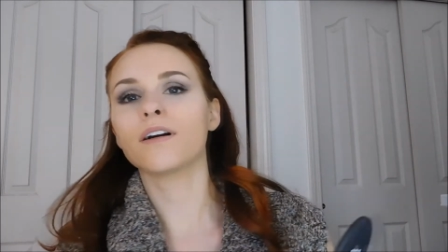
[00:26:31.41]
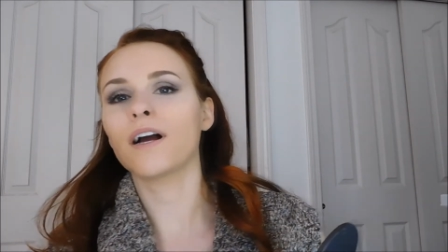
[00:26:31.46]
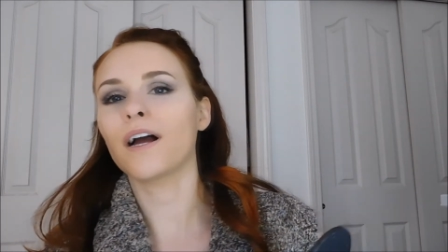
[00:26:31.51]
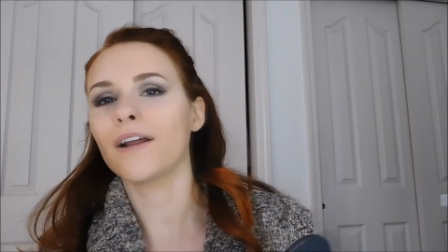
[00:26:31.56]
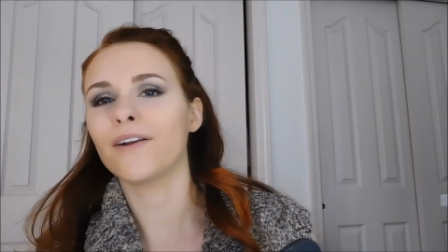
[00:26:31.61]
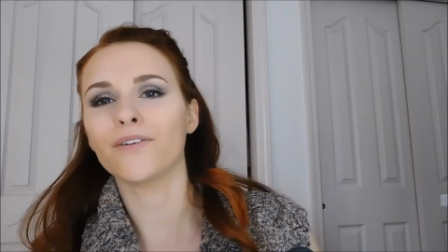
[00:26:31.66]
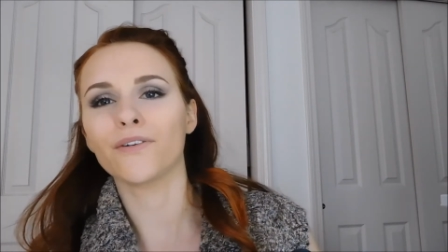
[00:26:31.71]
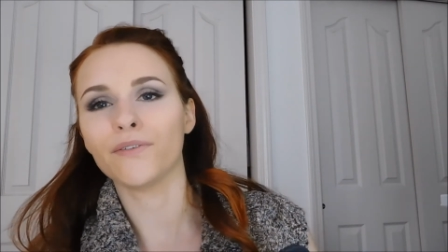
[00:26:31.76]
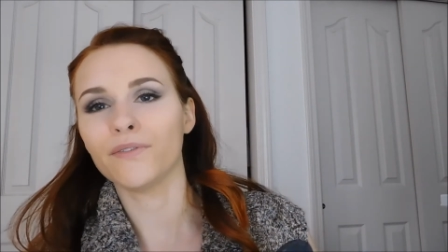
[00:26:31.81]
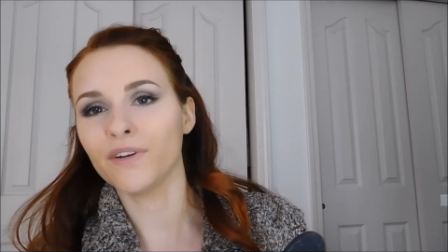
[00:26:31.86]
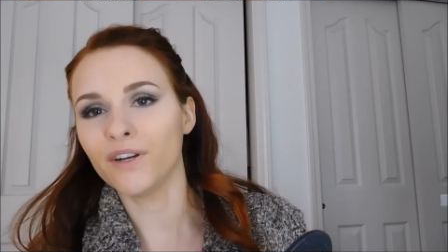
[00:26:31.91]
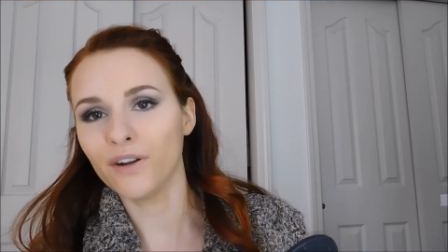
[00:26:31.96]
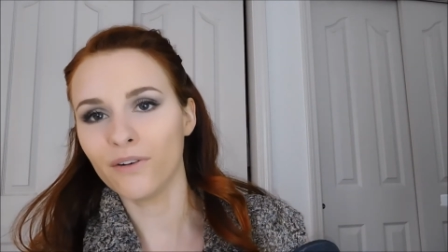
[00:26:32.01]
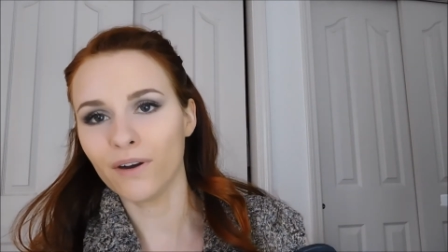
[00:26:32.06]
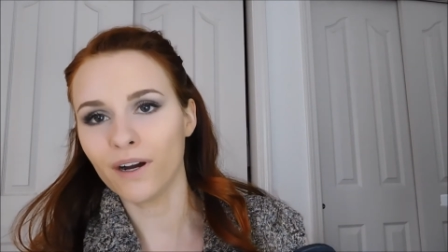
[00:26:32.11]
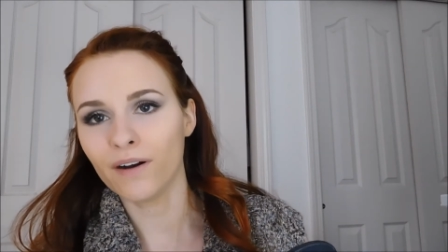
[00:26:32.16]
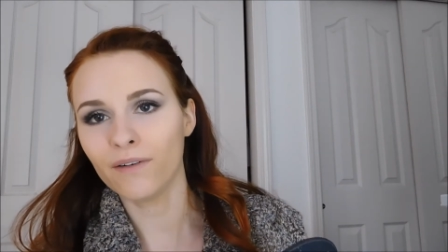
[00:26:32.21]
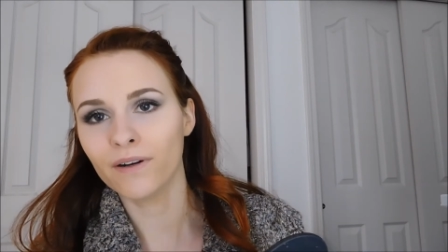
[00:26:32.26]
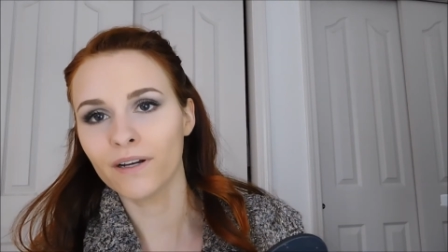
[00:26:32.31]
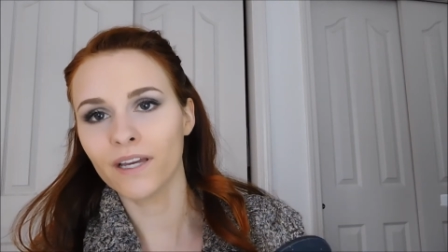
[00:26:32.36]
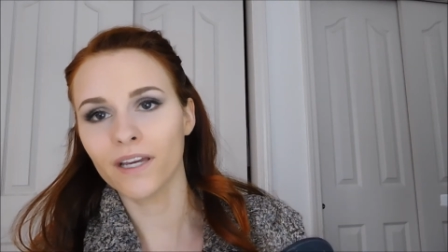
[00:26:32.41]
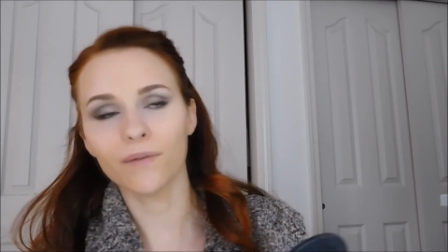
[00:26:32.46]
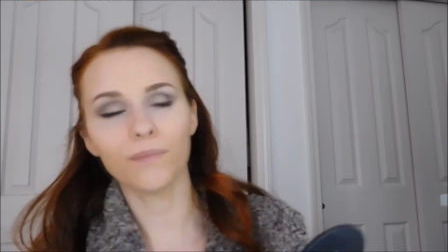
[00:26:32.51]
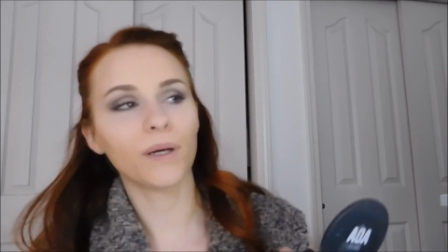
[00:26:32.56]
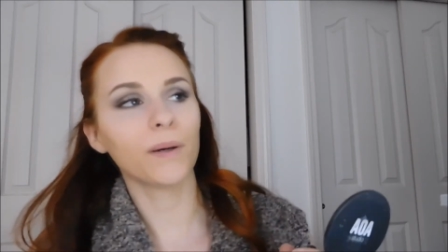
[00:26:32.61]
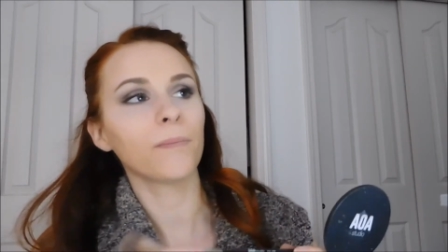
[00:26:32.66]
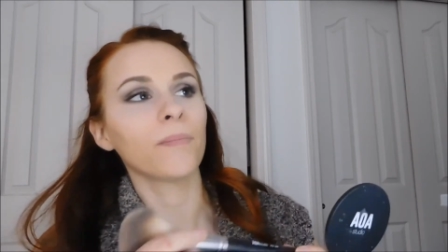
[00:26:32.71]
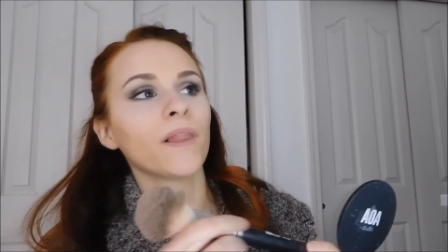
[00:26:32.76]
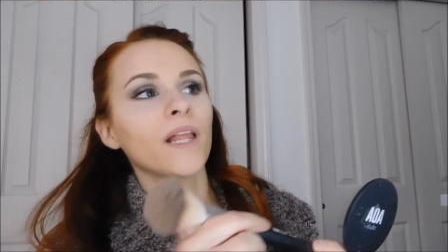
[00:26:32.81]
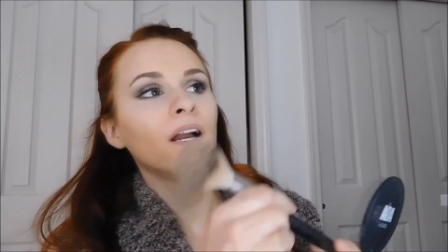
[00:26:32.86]
I don't even know how it came
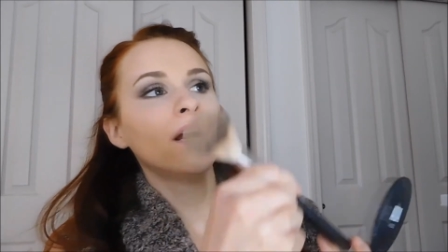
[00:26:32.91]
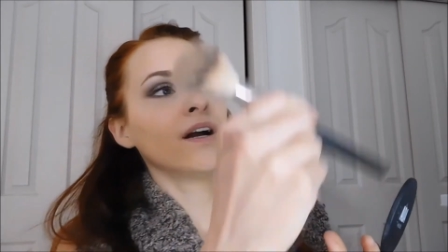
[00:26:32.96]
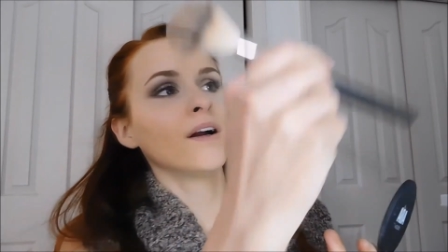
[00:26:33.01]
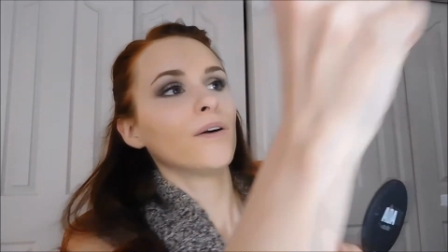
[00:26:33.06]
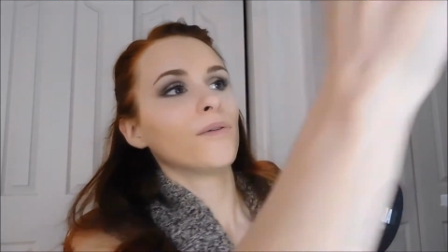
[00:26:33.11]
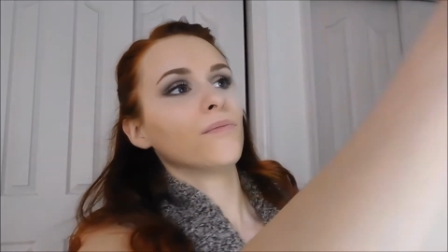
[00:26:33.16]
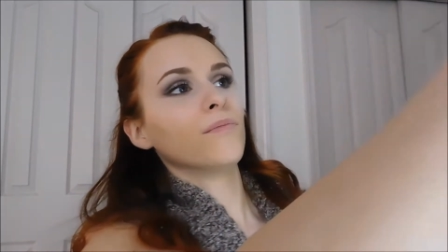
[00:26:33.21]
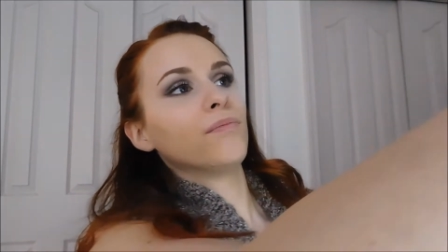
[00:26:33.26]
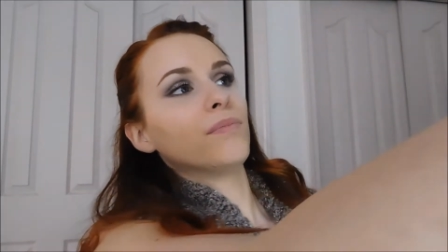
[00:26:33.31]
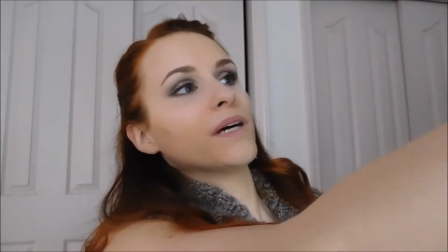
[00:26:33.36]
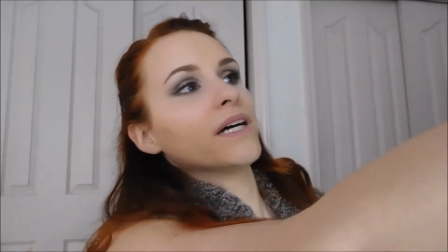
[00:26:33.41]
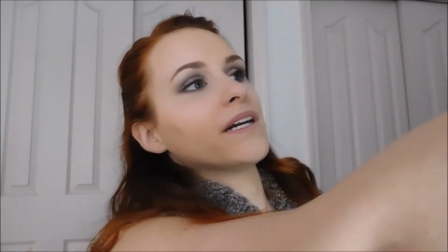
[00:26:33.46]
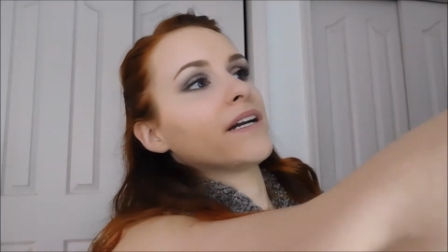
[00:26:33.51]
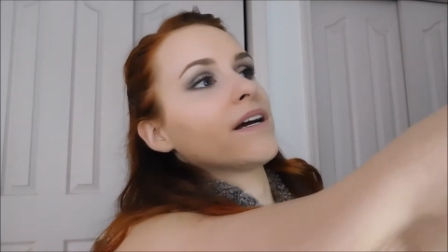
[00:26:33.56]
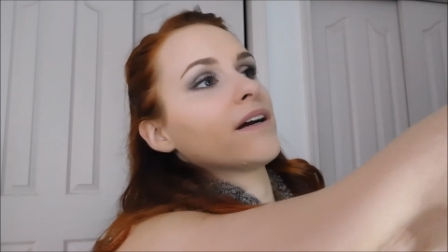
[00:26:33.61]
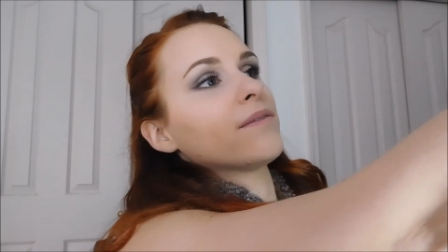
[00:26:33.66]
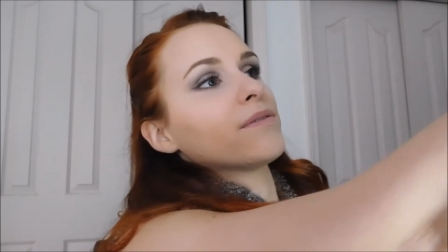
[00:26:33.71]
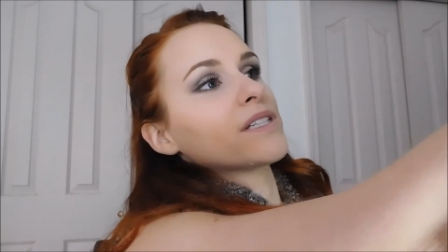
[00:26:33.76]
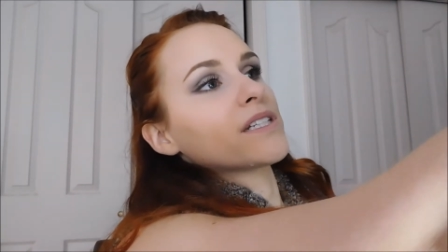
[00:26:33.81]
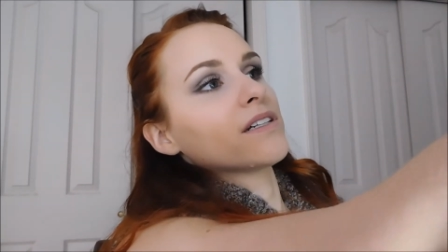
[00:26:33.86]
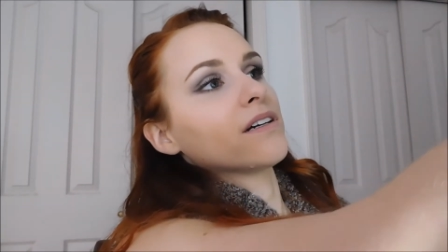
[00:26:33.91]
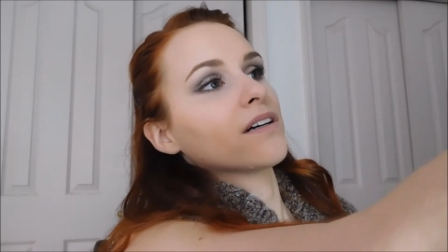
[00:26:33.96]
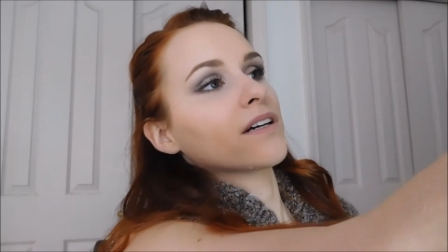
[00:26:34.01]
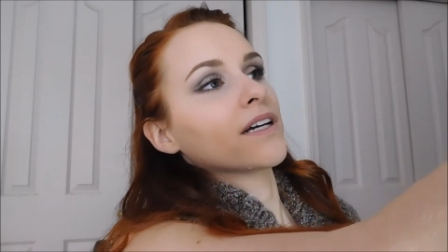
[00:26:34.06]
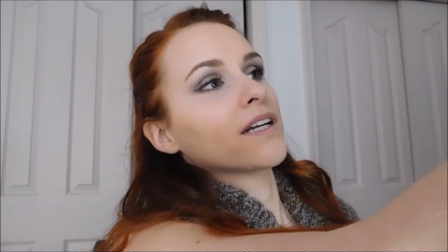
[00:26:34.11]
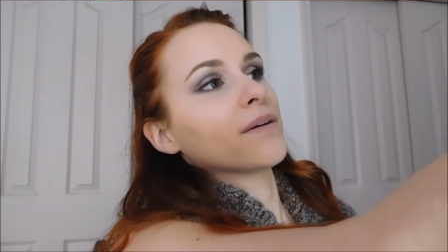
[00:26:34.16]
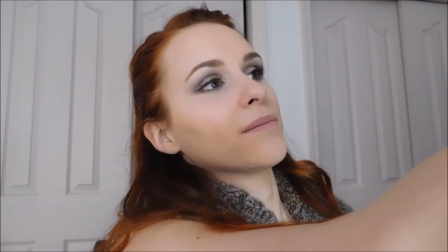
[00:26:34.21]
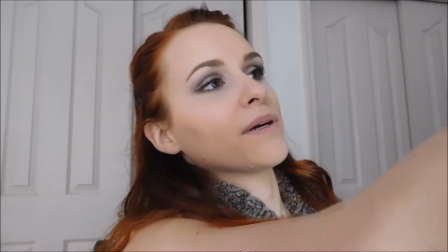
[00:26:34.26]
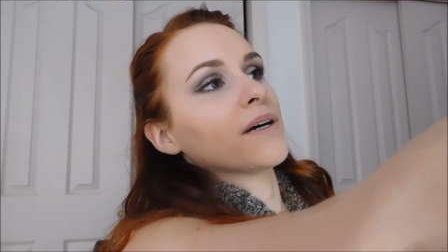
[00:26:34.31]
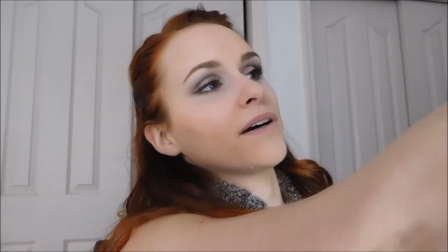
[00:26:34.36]
up, but I was
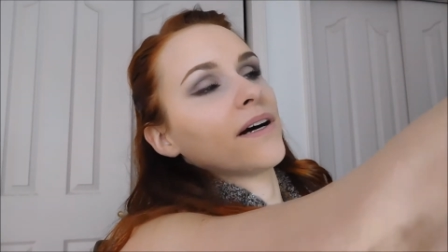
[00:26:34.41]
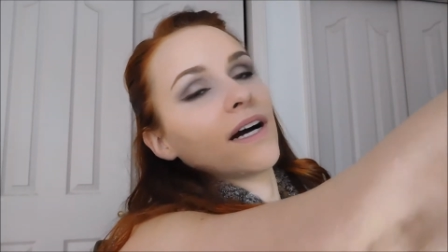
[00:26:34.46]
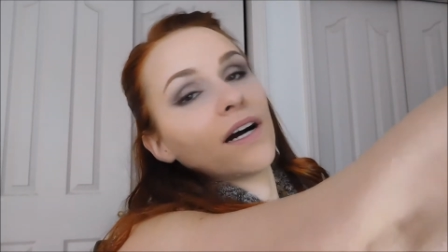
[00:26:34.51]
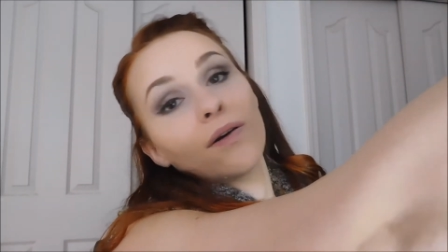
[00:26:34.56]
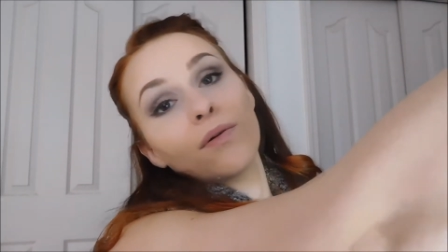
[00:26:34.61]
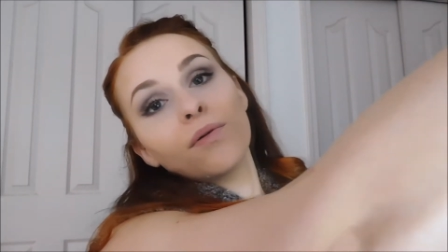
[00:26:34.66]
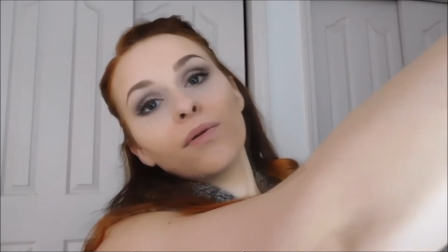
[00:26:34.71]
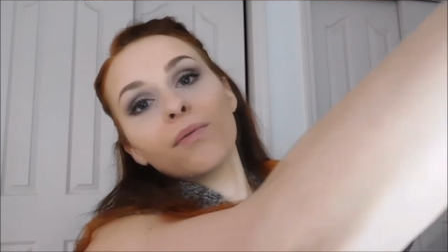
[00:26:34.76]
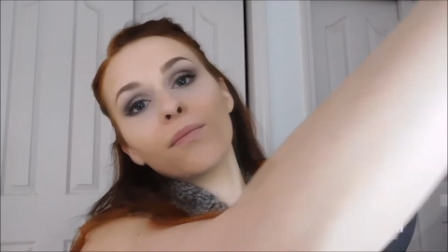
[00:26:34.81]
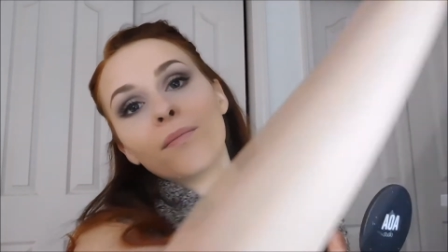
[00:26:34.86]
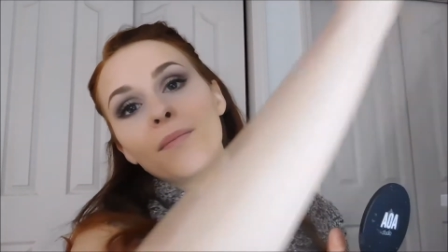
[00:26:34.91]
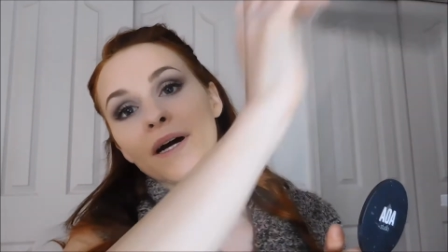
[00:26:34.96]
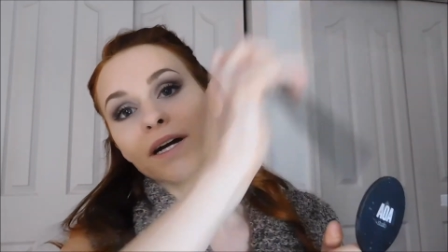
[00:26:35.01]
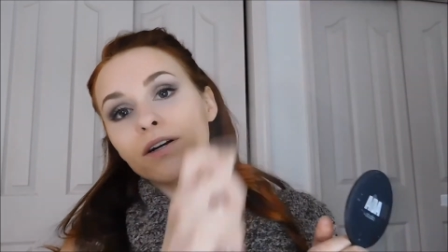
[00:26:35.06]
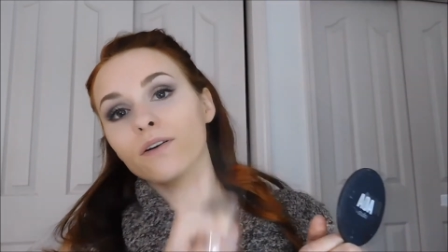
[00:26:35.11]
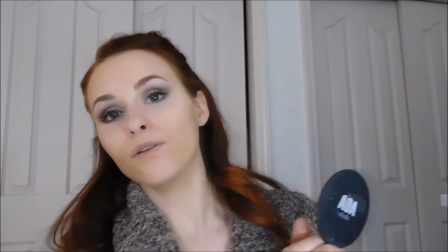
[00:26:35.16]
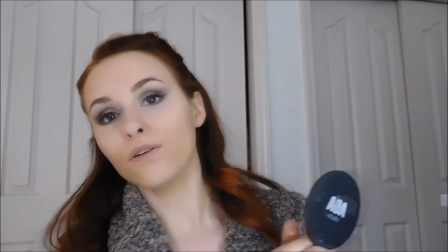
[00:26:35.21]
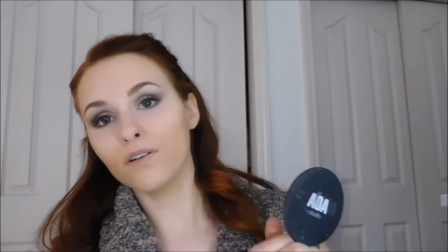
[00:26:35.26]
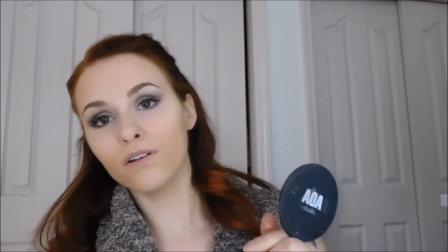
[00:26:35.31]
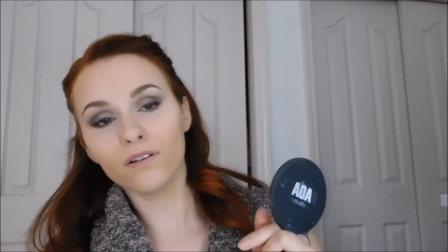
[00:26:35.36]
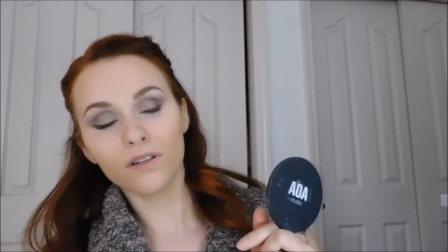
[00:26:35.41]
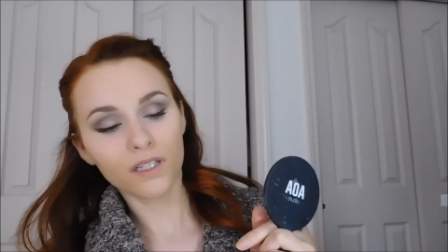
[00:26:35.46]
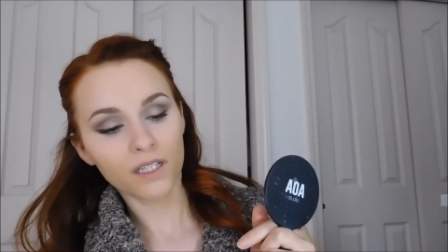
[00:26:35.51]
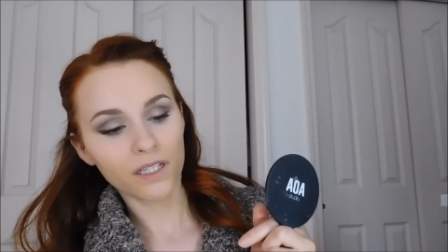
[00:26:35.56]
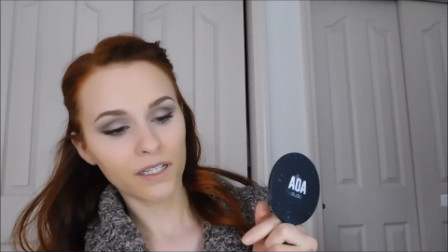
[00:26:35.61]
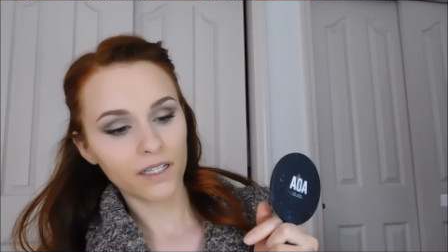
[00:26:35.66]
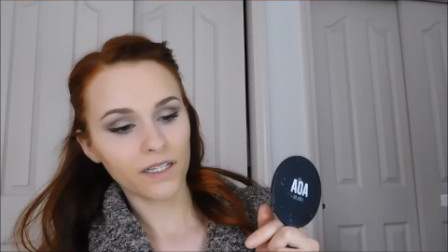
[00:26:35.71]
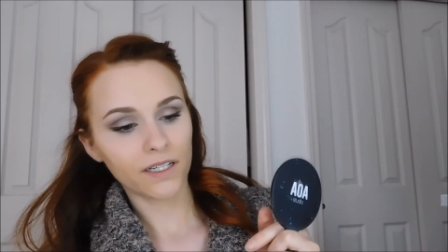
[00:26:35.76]
talking about how my goal